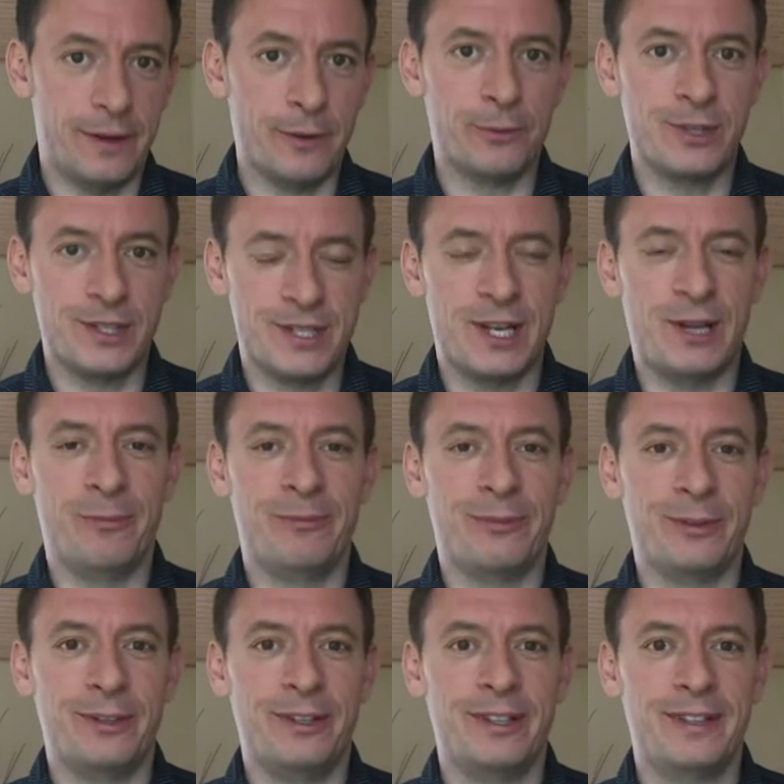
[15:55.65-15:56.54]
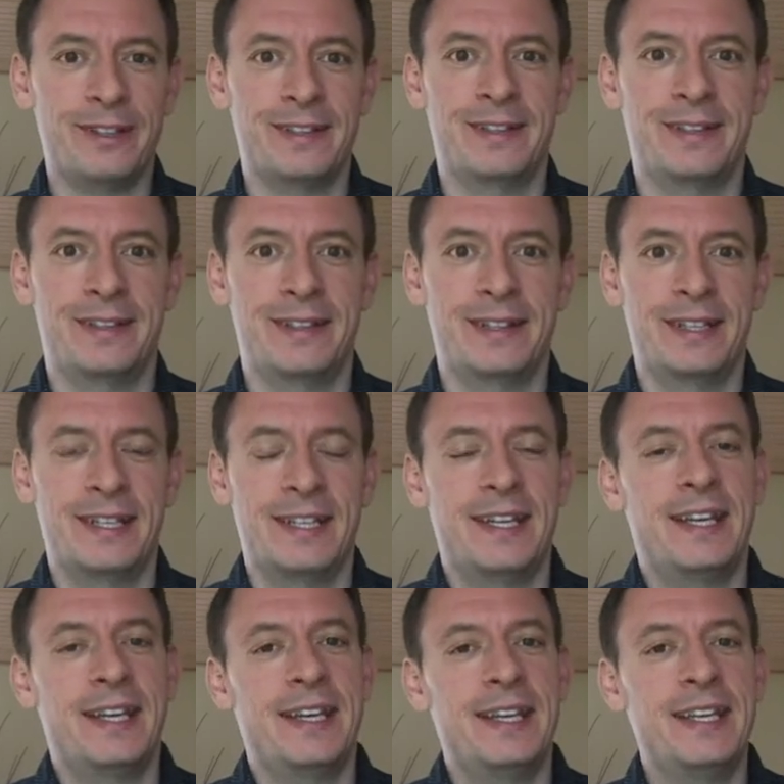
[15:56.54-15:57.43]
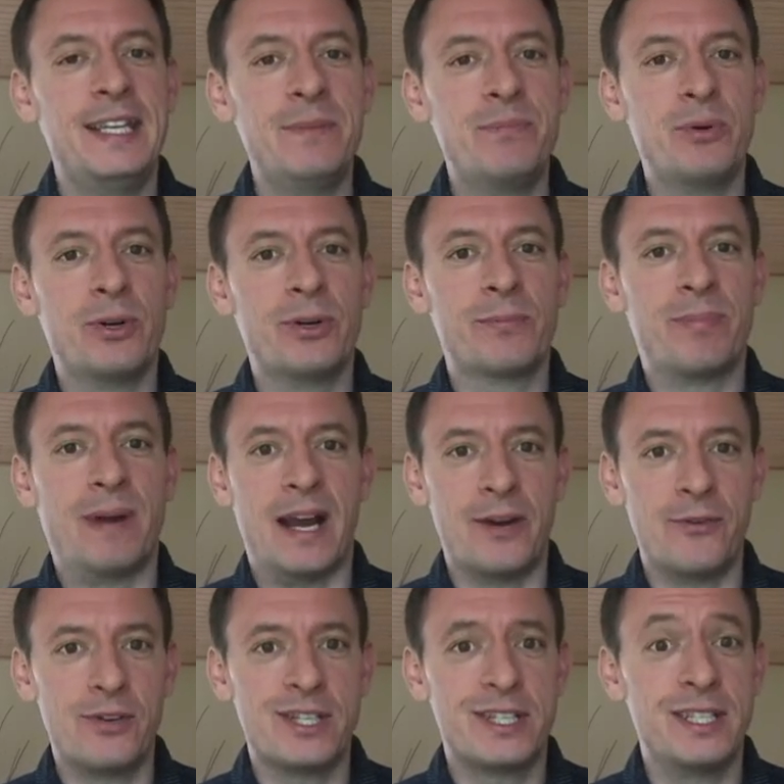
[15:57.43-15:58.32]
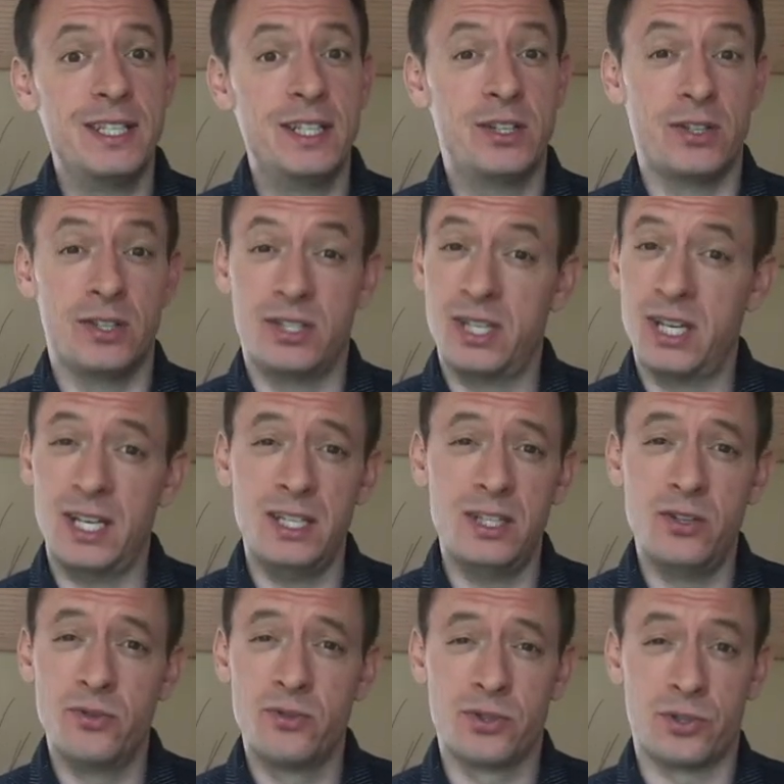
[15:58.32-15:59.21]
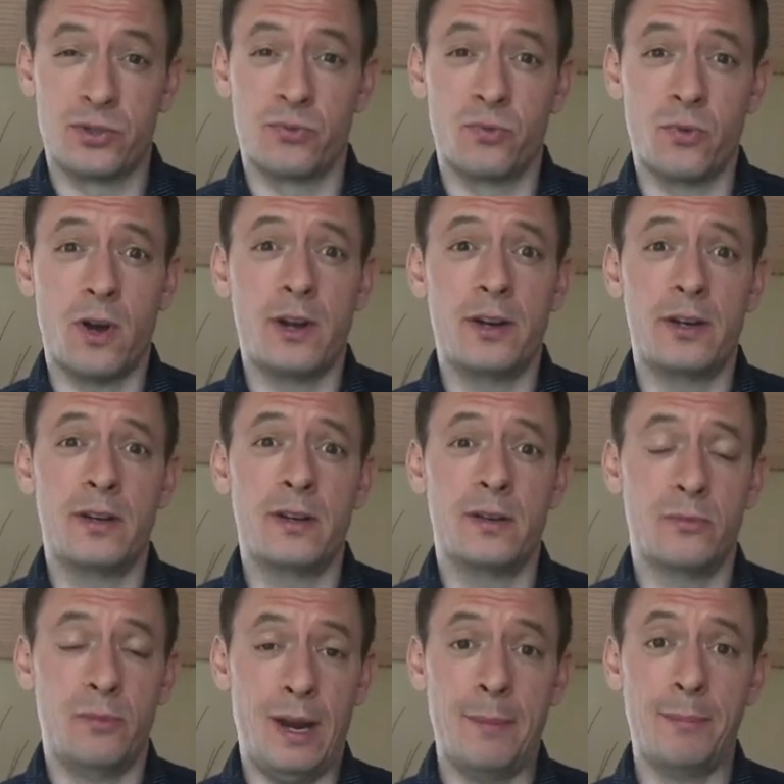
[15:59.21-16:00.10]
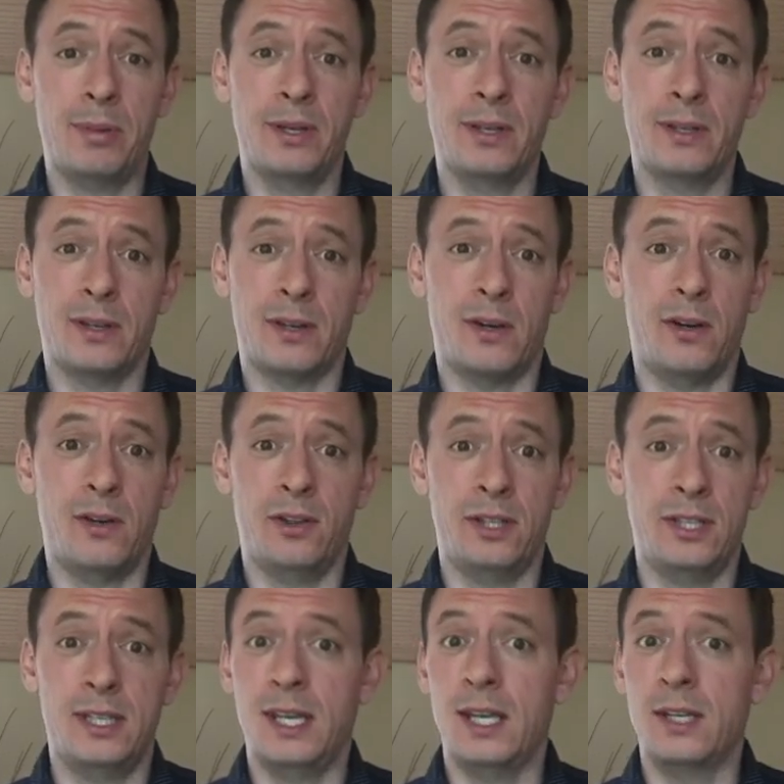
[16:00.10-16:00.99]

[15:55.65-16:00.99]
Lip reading: found this helpful. Ebook piracy continues to run rampant on the